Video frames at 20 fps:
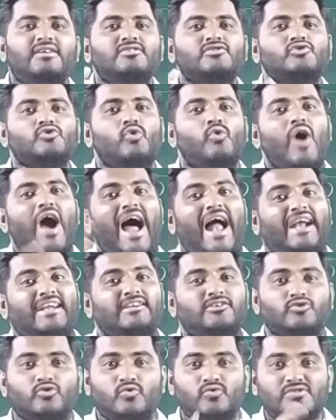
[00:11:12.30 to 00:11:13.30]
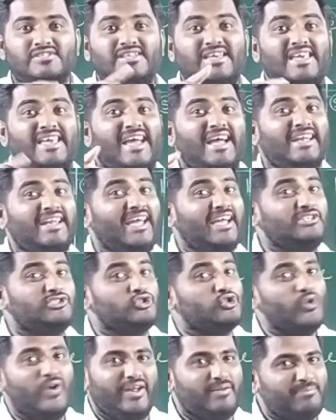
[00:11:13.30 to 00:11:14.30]
So add 2.
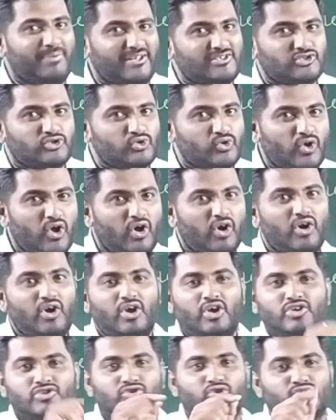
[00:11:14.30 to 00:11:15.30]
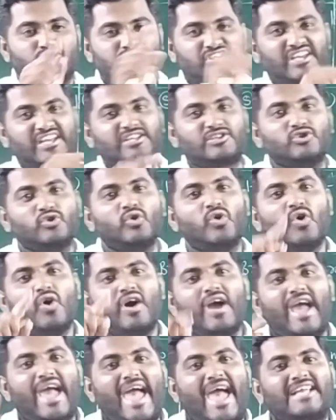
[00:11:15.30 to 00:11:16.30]
CnH2n plus 2, no? So
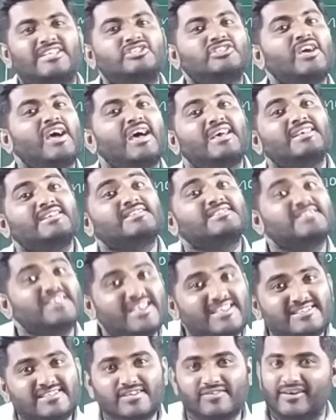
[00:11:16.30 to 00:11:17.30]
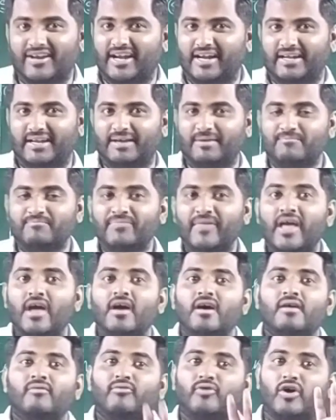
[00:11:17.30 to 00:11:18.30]
C2H6 you are getting.
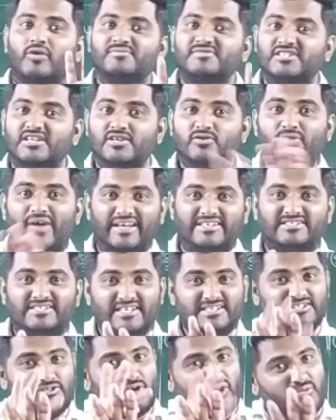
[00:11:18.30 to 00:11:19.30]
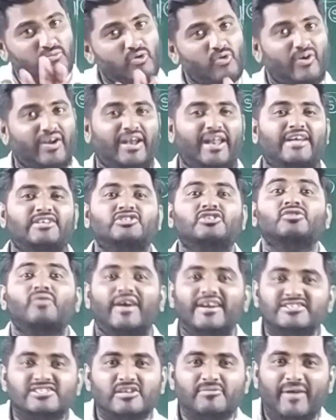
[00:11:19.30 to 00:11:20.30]
From C2H6 you remove one H.
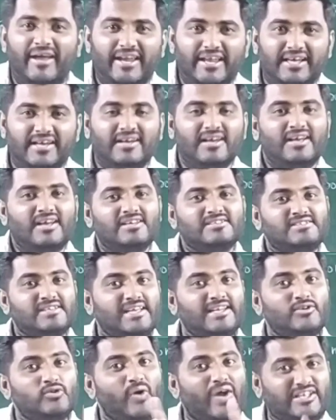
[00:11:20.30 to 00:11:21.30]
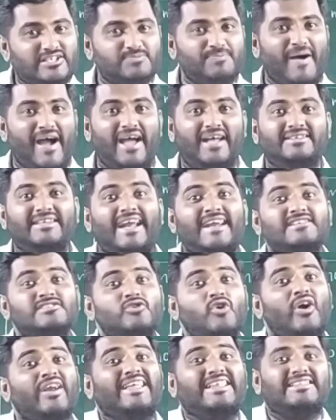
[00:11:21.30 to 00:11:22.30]
What is remaining? C2H5. That is
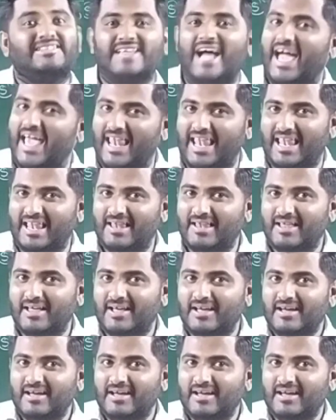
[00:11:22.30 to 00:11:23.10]
called ethyl.